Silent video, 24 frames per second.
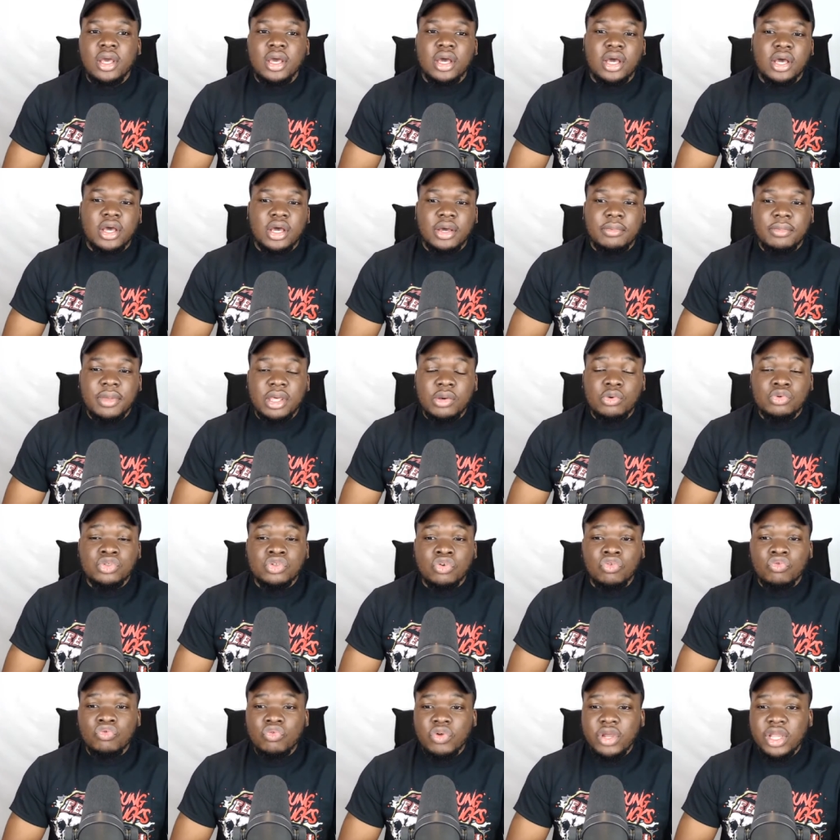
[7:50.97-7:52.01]
It was
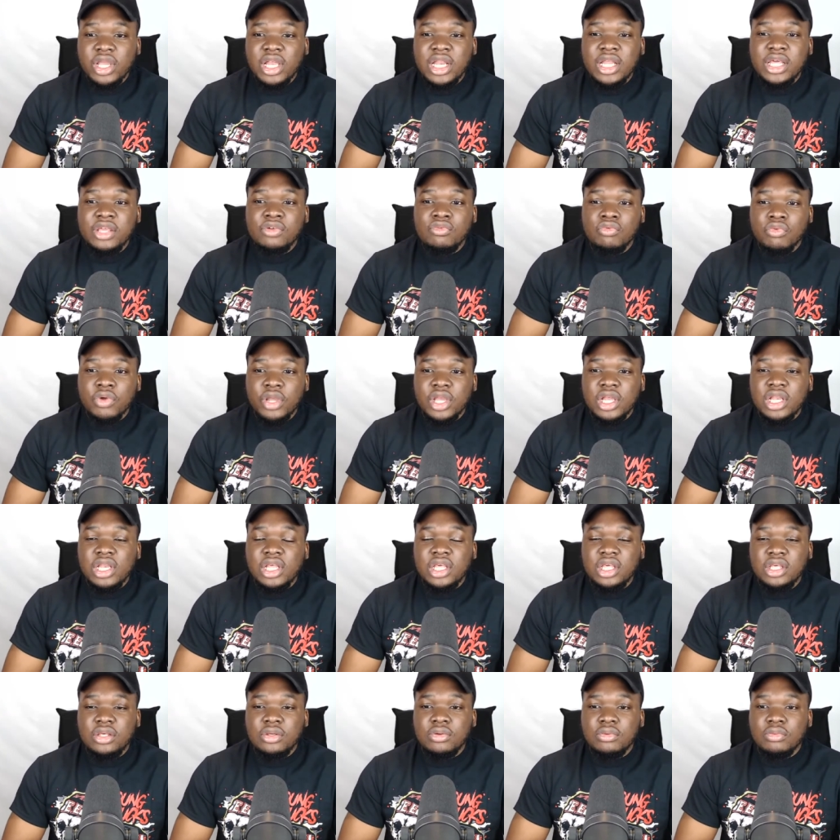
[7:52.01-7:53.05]
a really,
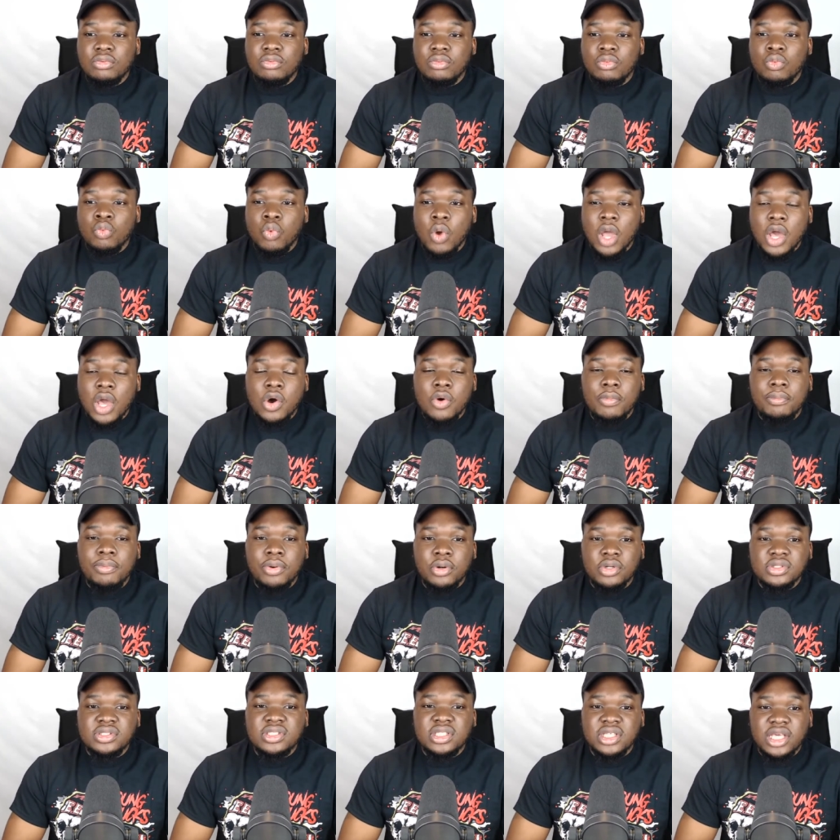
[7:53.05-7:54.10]
really well
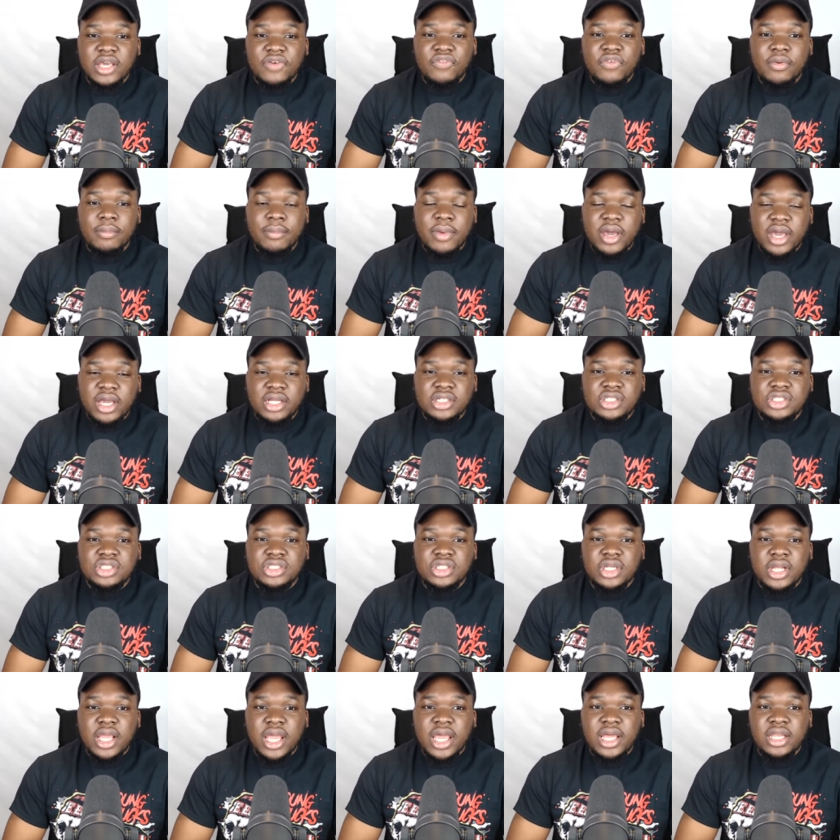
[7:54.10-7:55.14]
put together
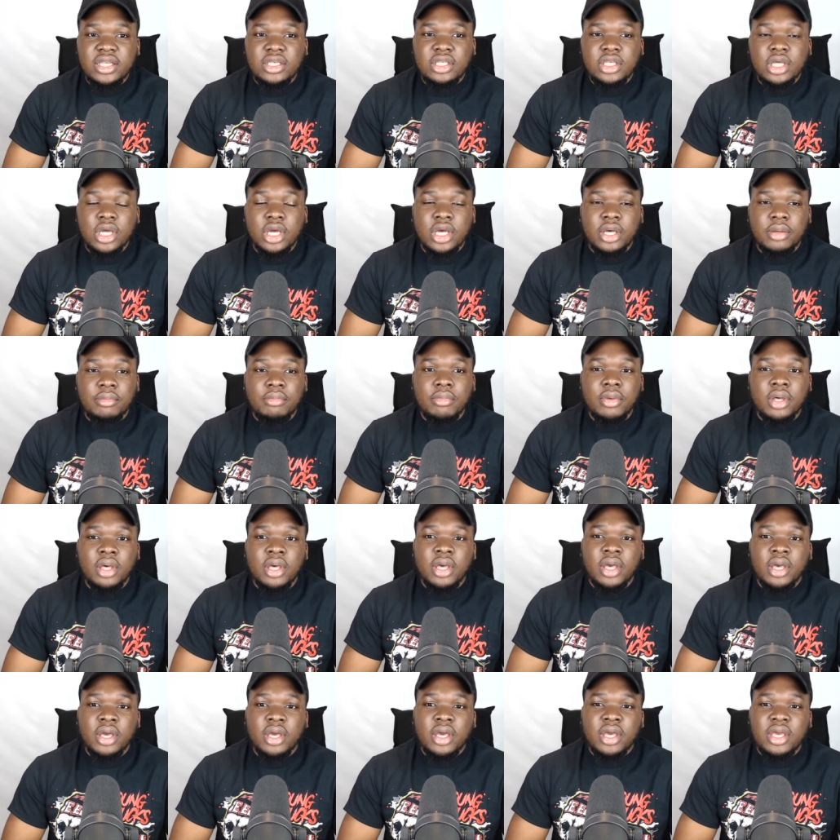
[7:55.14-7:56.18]
match. And
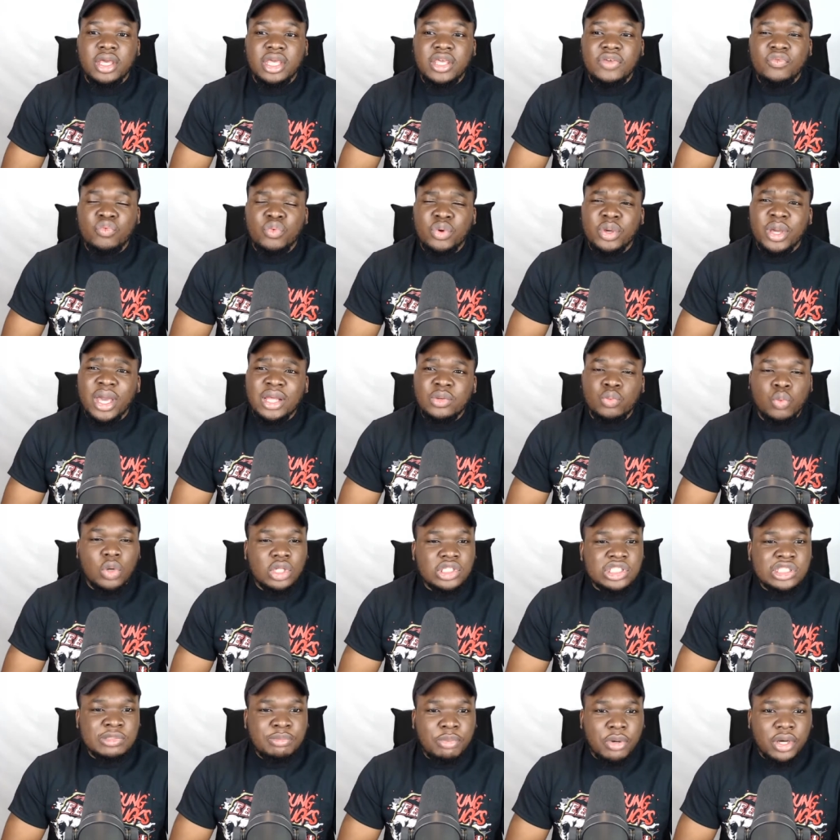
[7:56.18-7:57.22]
even we had one
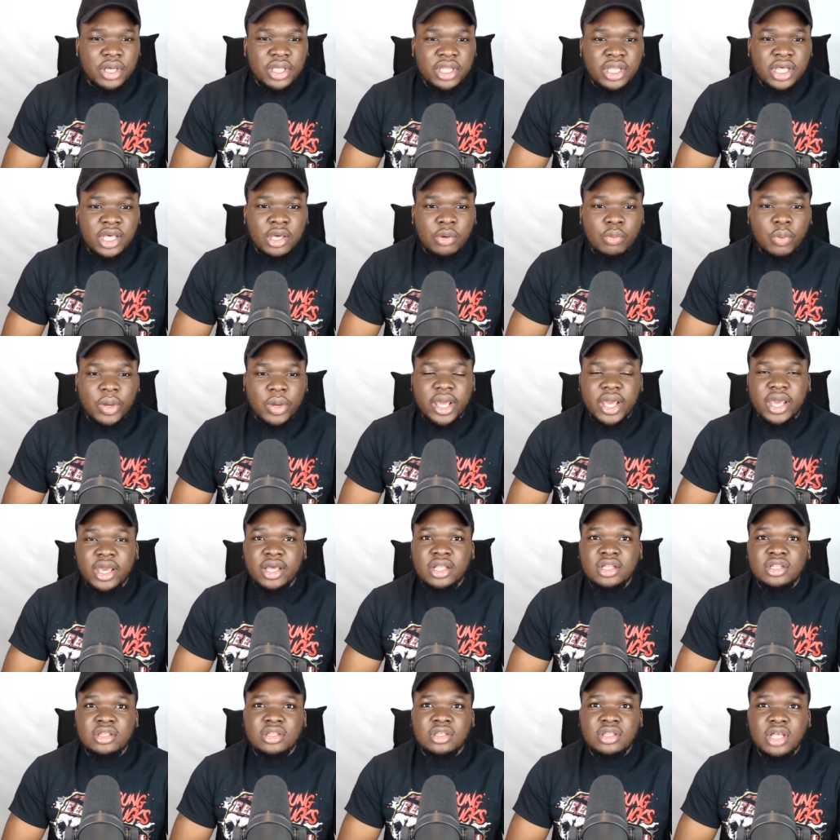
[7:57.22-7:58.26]
spot in it where
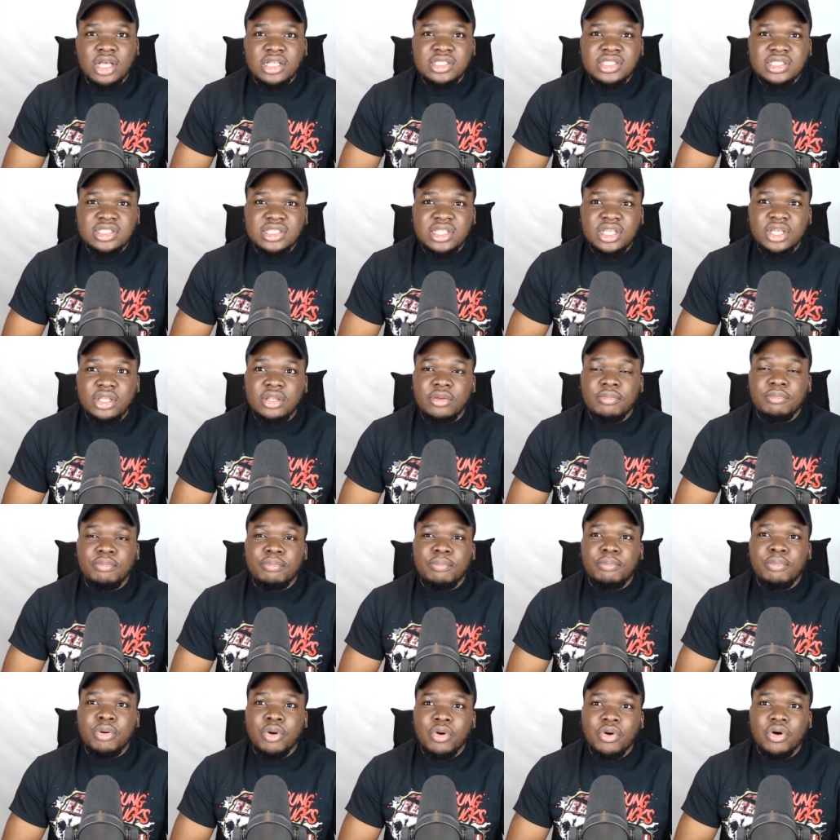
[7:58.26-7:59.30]
Dustin
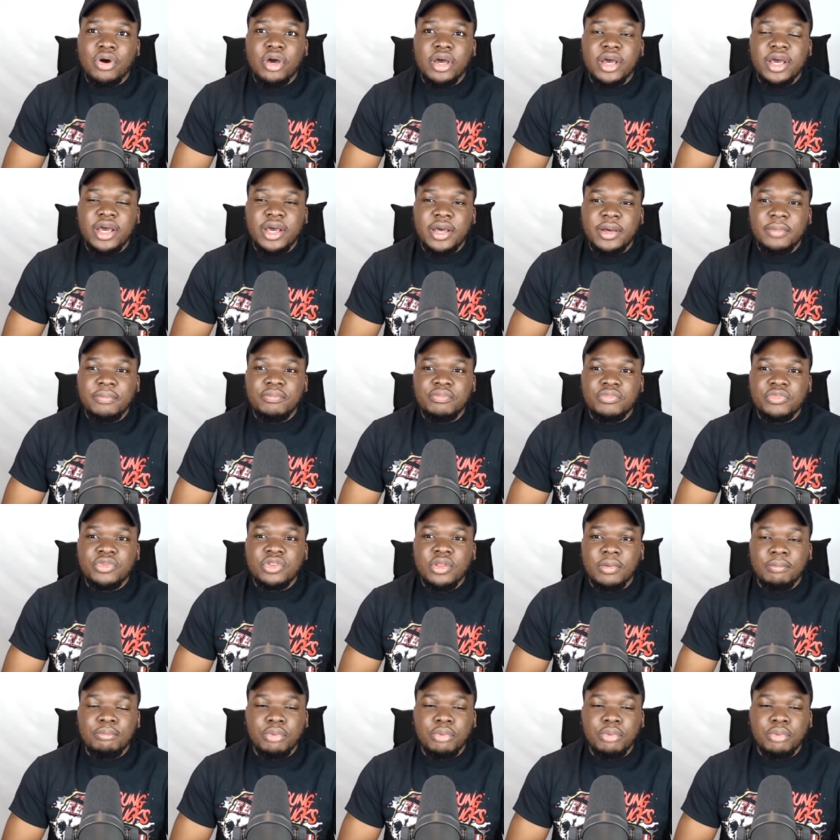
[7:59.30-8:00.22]
put The